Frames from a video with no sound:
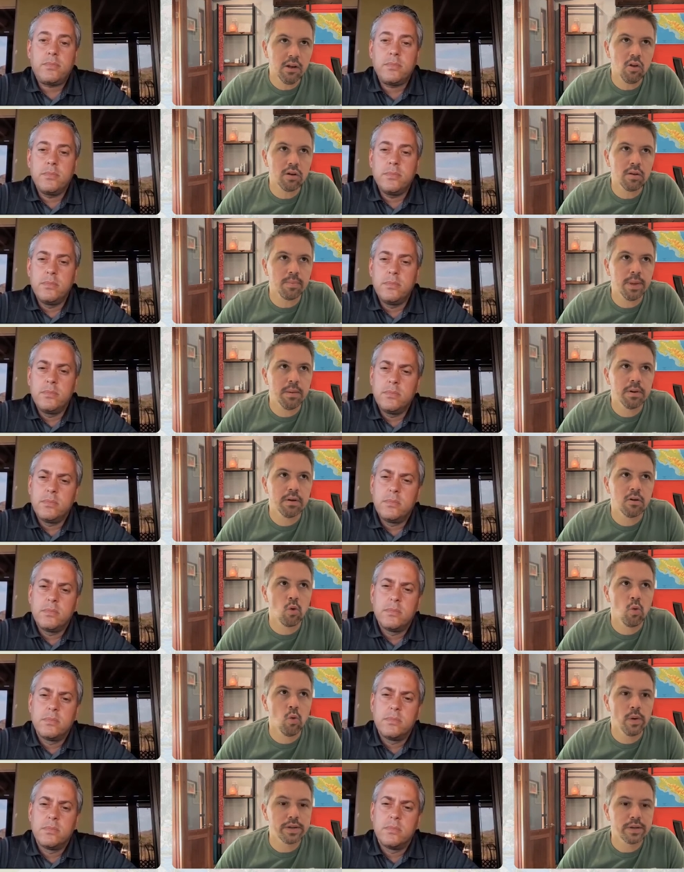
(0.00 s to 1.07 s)
Speaker 1: a lot of people are
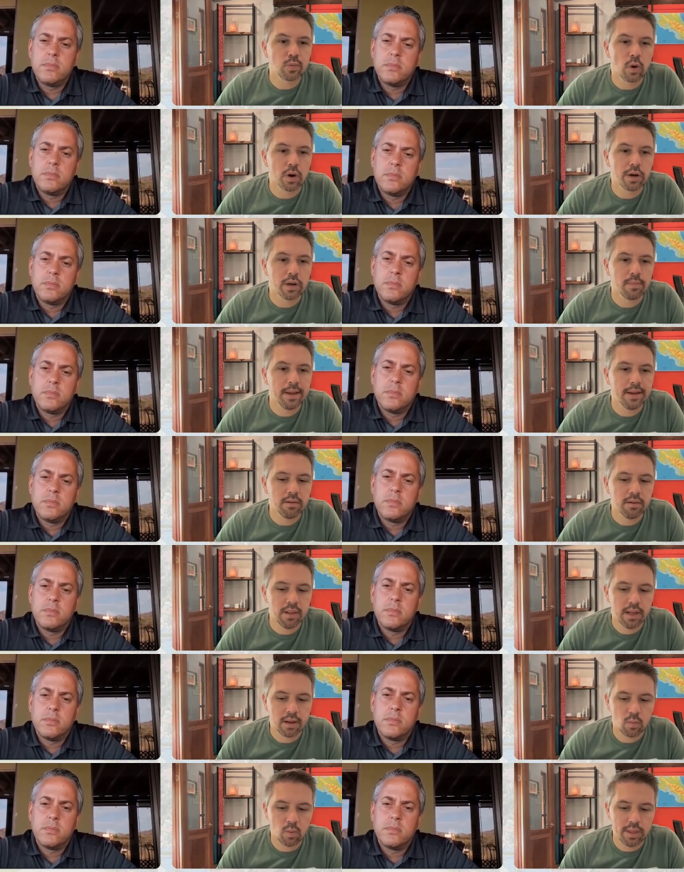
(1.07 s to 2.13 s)
always worried
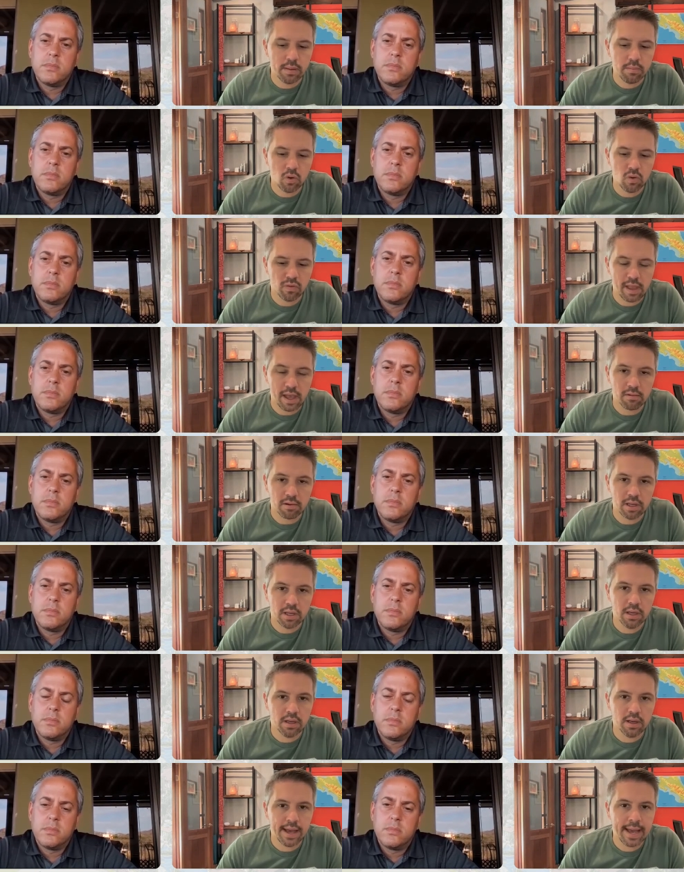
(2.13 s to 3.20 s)
about like when they move down
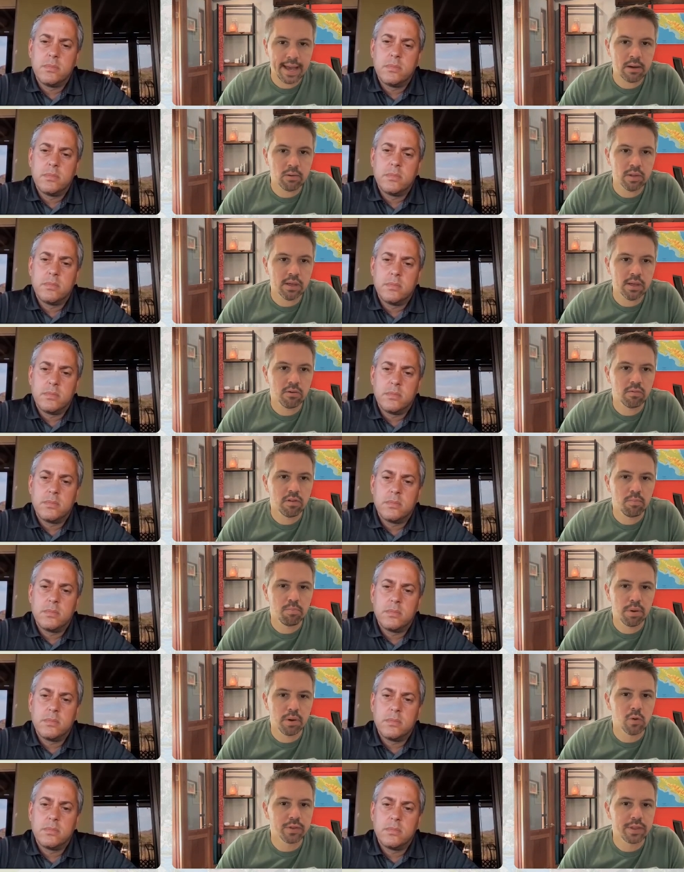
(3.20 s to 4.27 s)
here, how are they going to
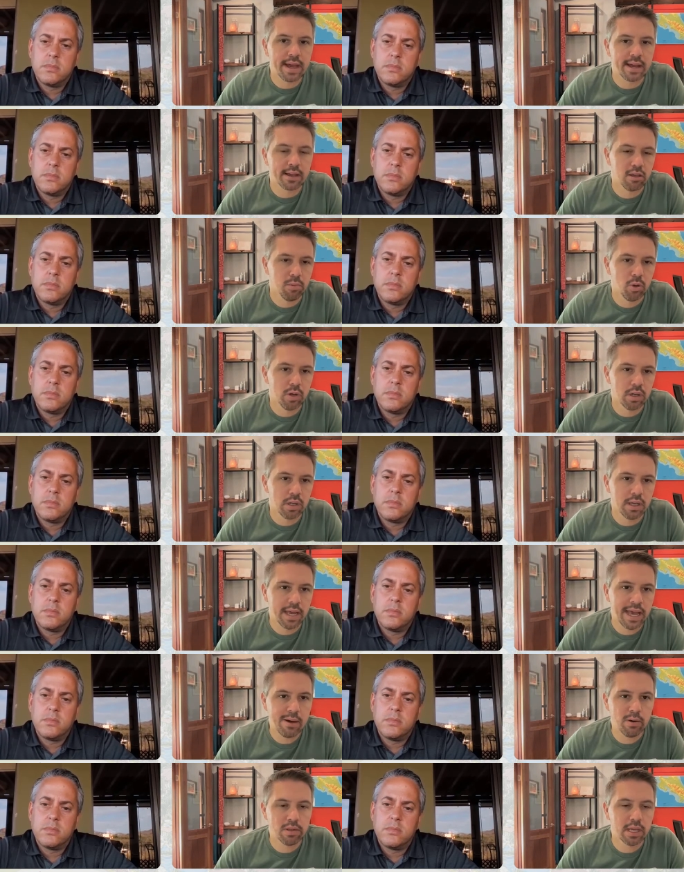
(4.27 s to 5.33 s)
build that community?
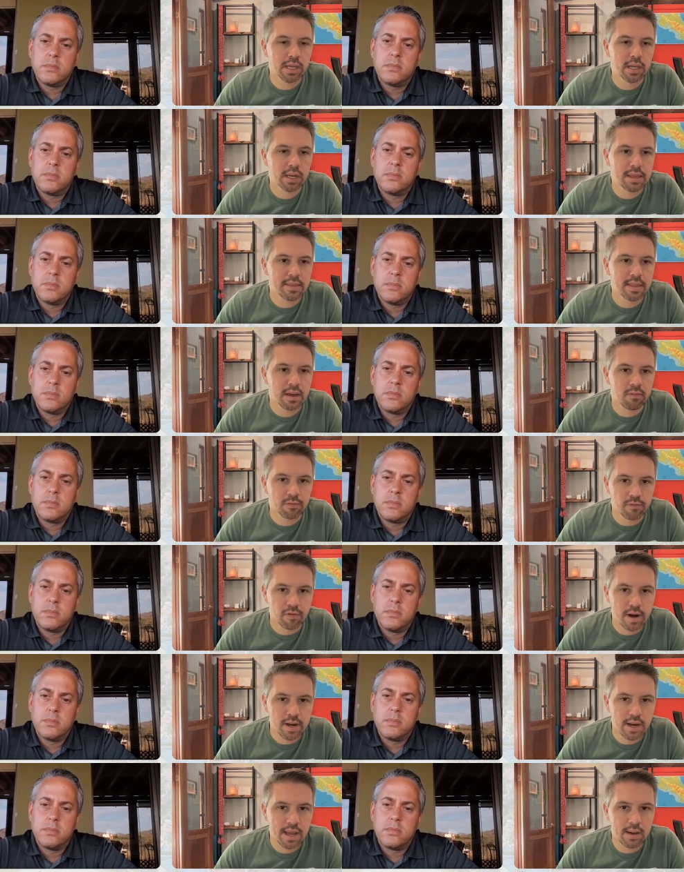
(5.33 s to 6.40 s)
How are they going to get that
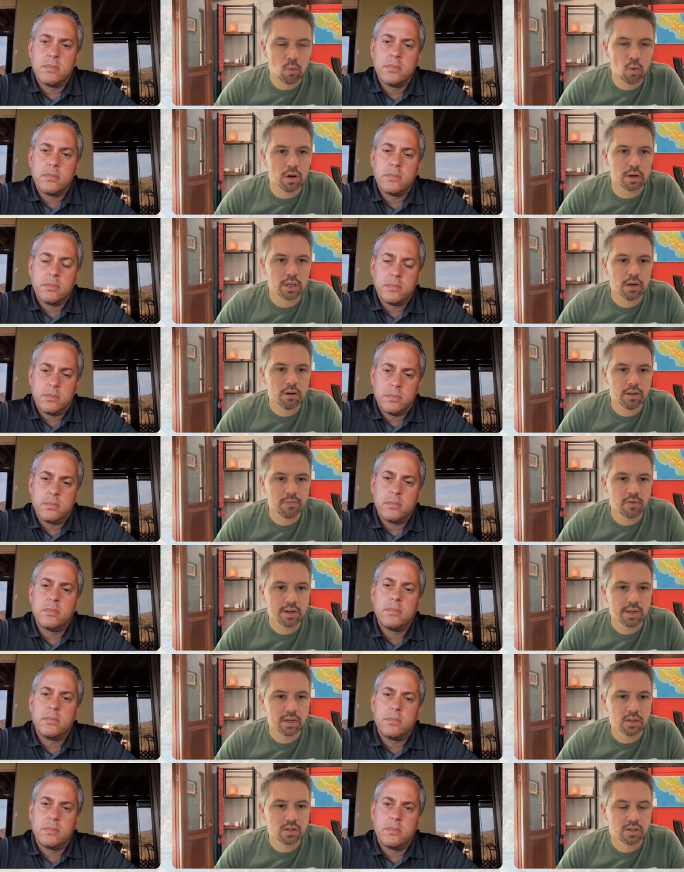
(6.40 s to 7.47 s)
friend network? You know, they're
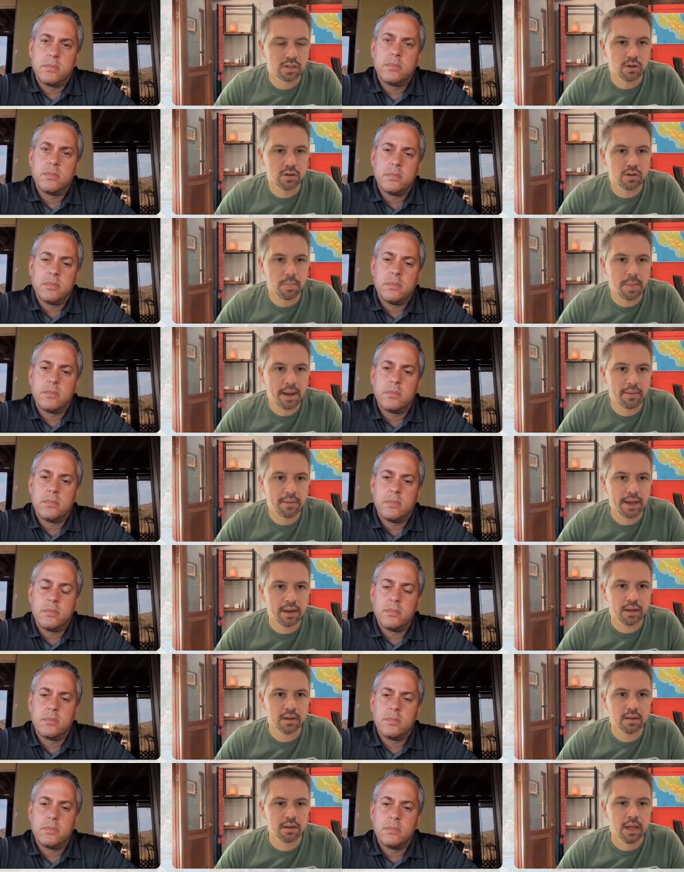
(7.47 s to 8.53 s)
very concerned about
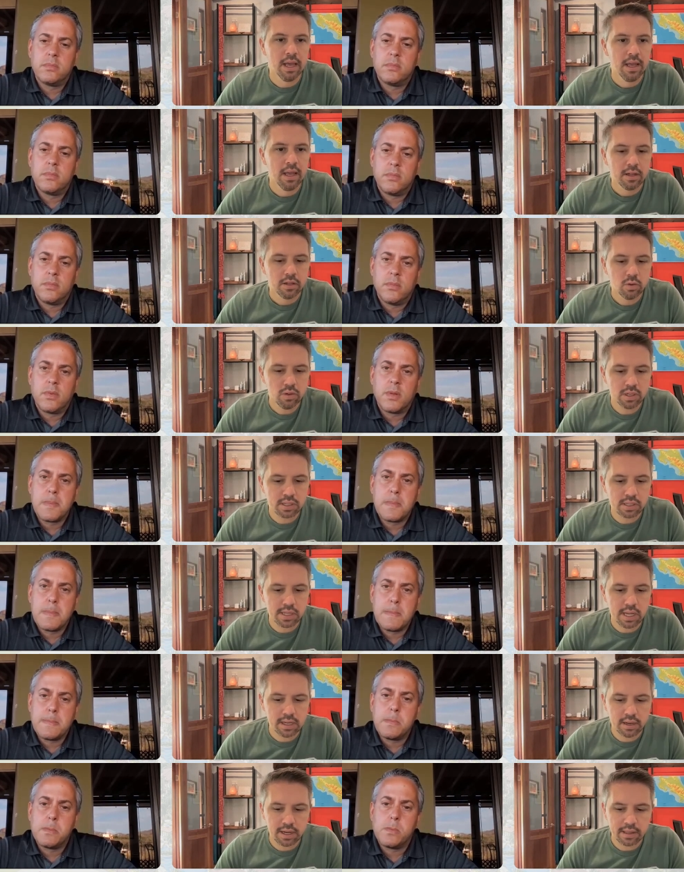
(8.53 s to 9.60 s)
that. And to an
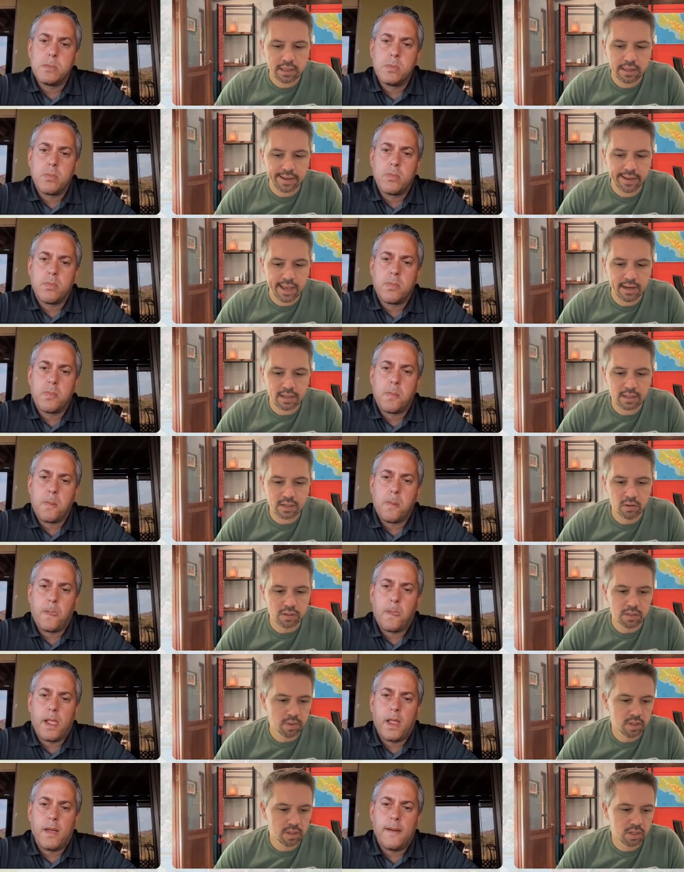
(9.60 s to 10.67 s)
extent, I think again, it's not
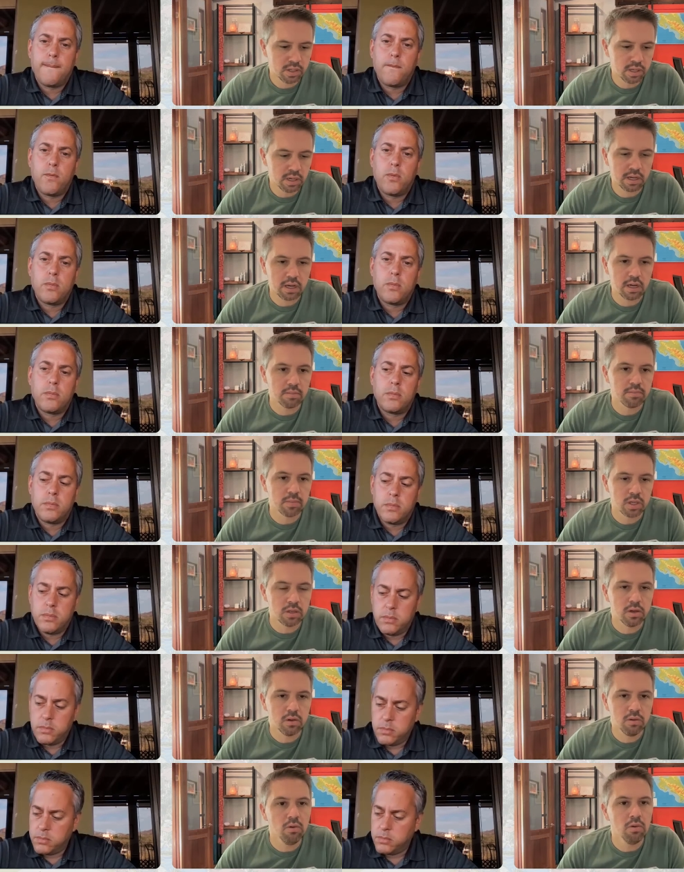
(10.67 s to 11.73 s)
something that's just going to come to
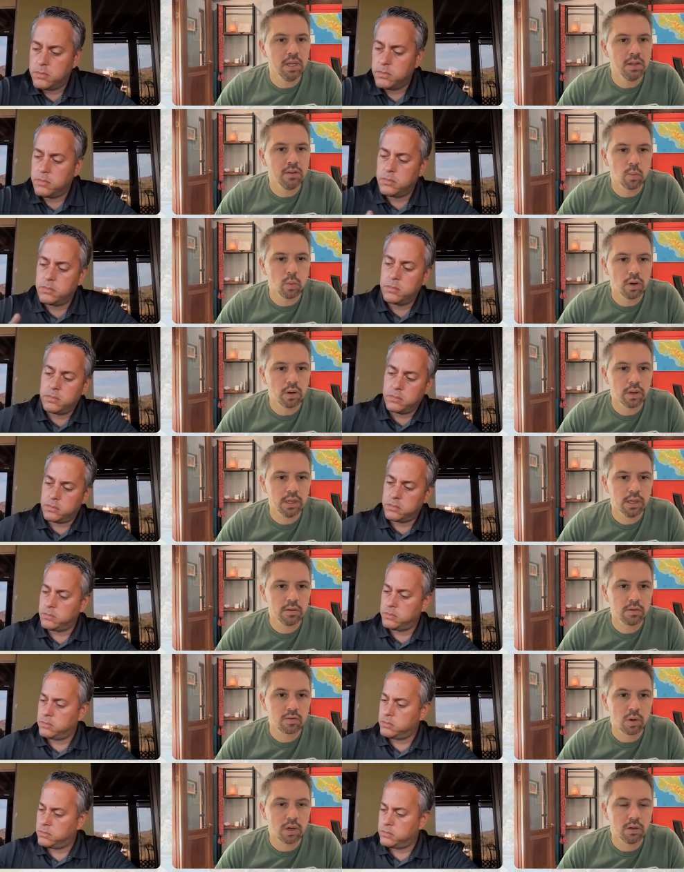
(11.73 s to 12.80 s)
you. You need to work at it
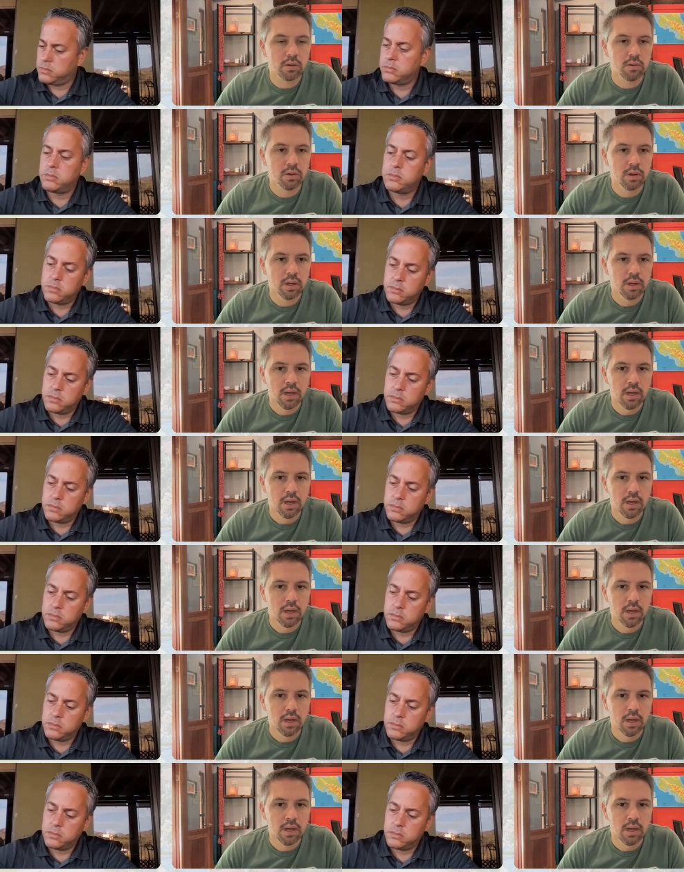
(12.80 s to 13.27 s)
as well.